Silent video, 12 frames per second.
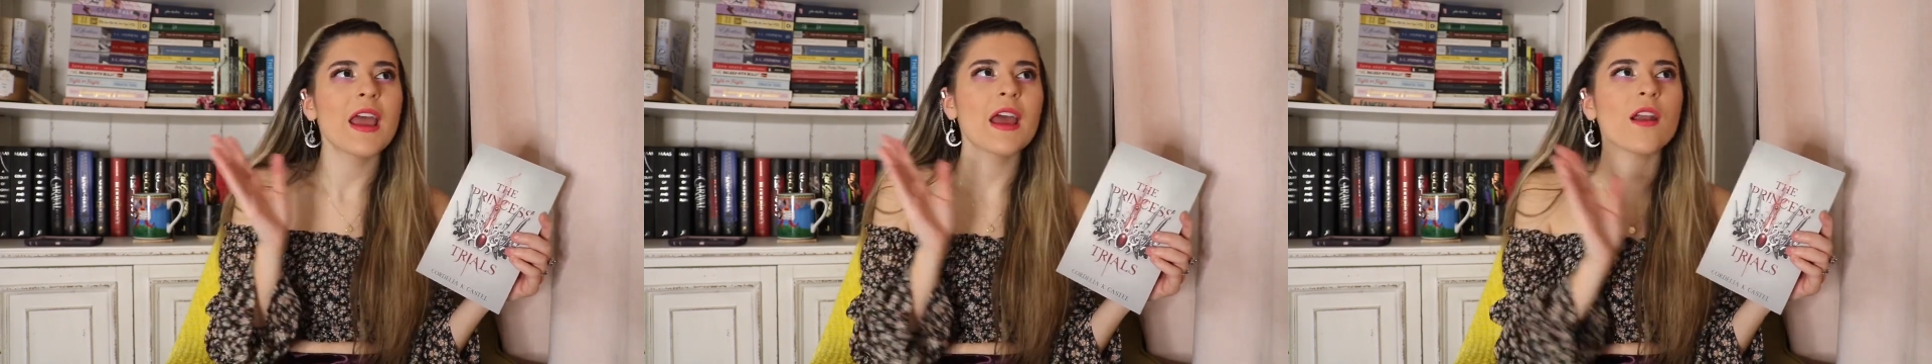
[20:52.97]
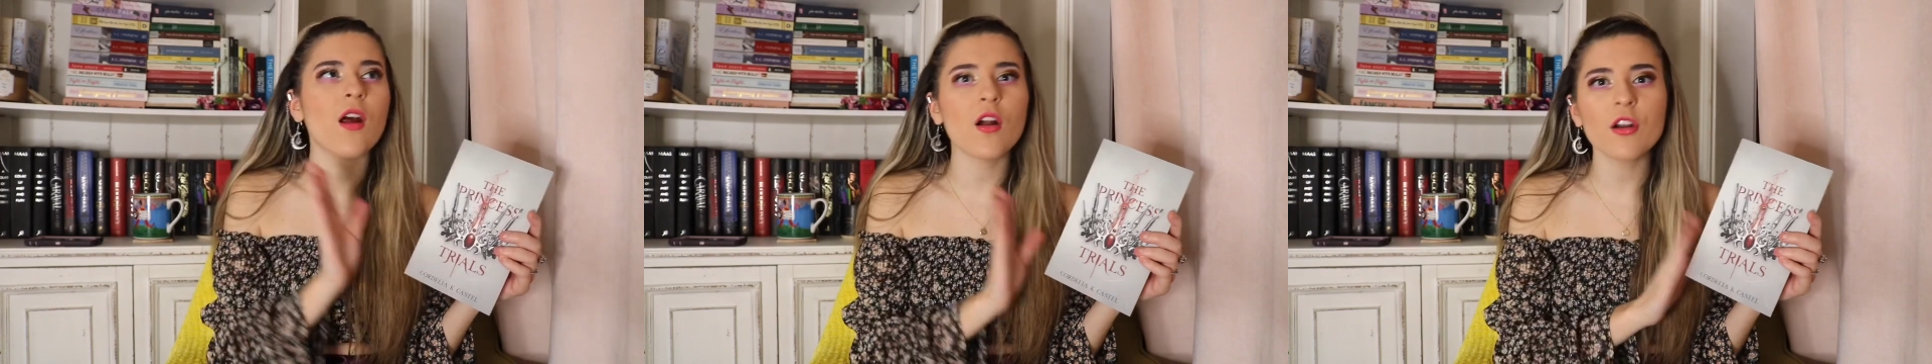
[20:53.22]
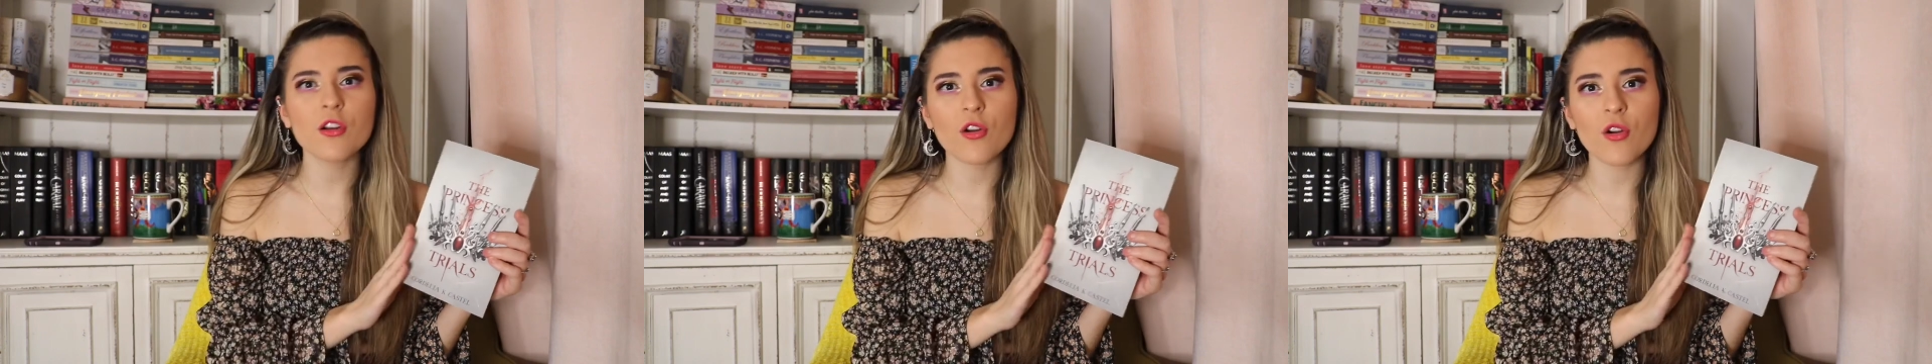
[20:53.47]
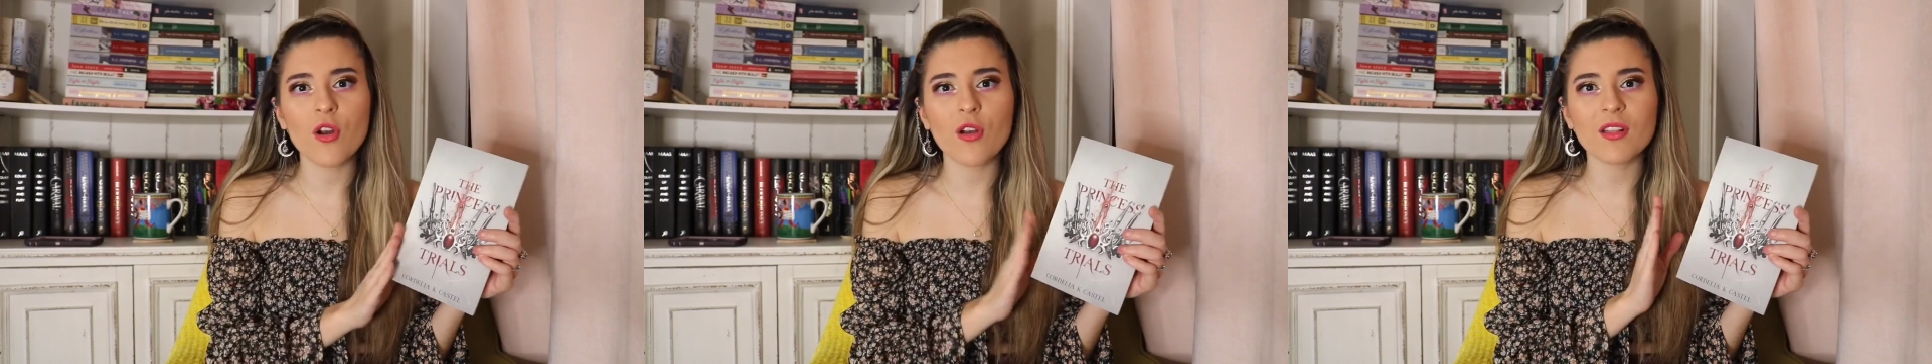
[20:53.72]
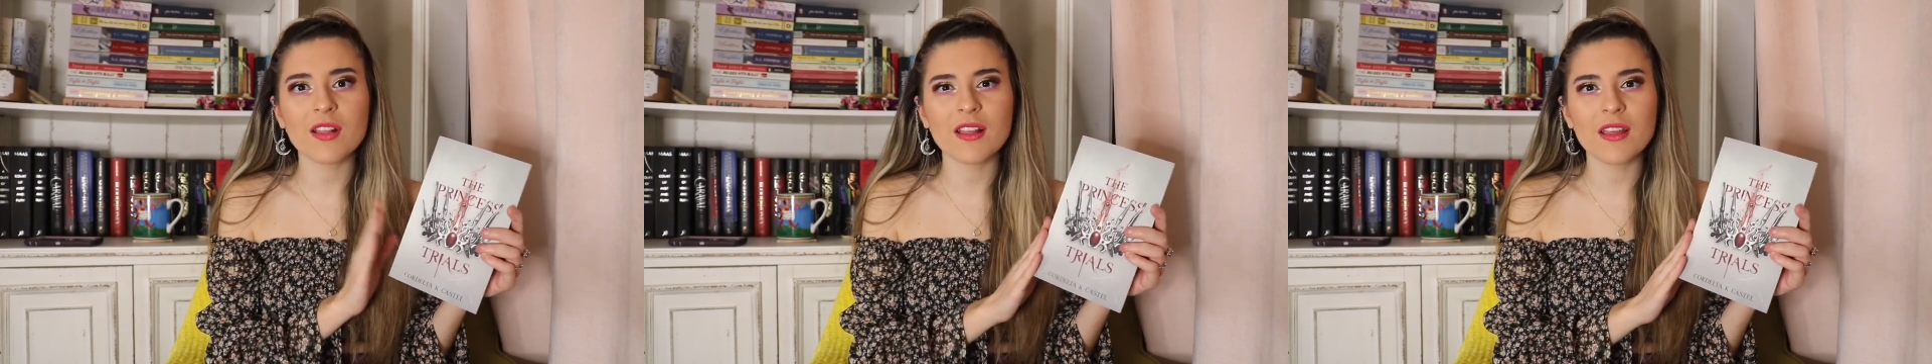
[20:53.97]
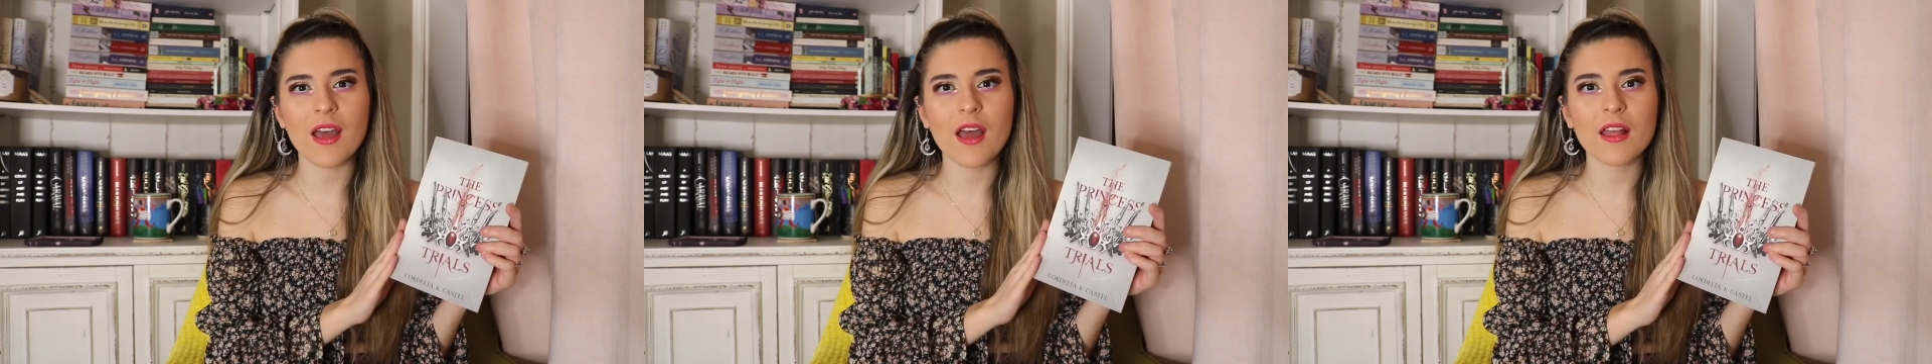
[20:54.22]
And our girl,
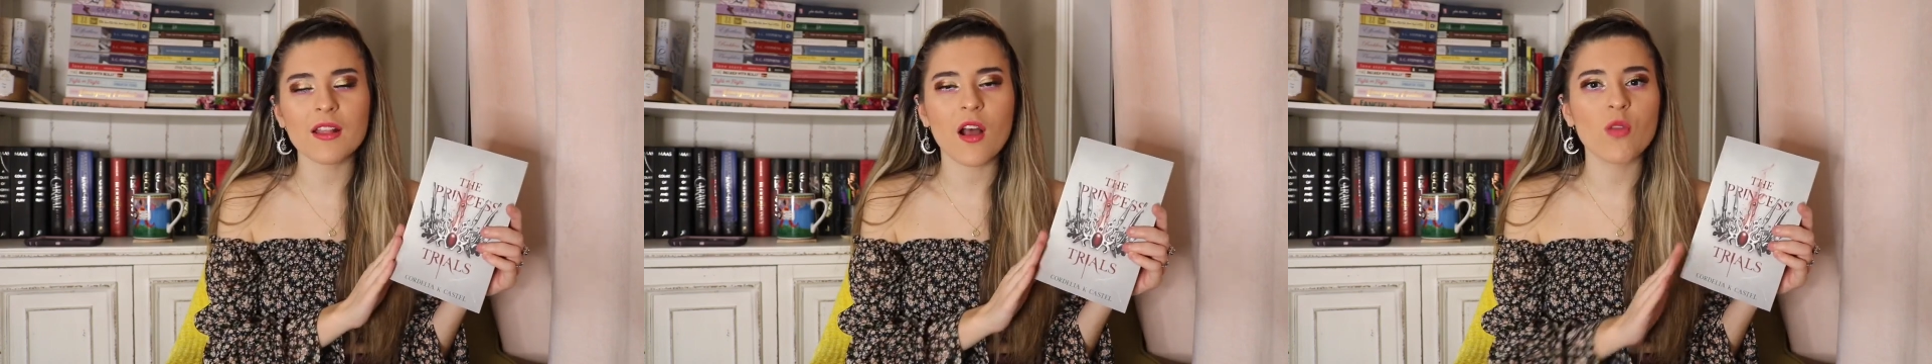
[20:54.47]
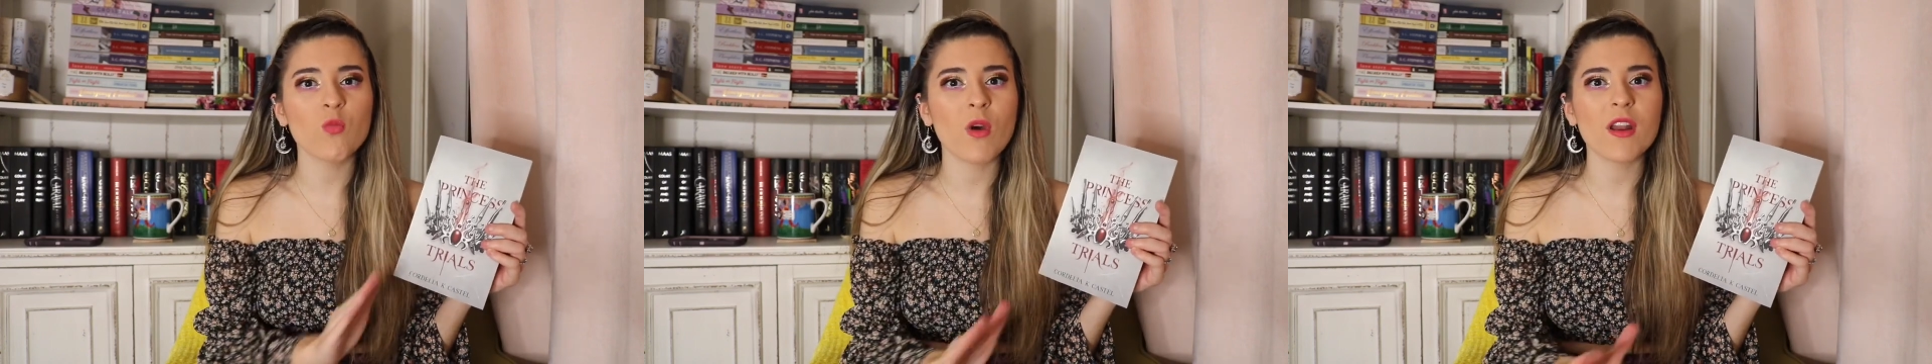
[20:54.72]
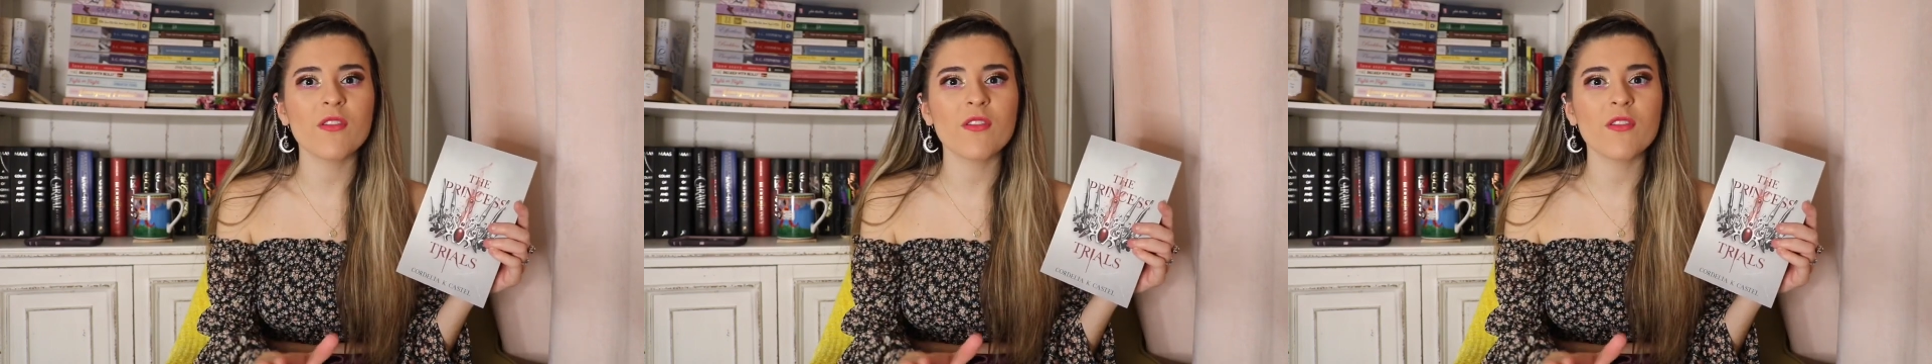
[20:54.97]
Zia, is on one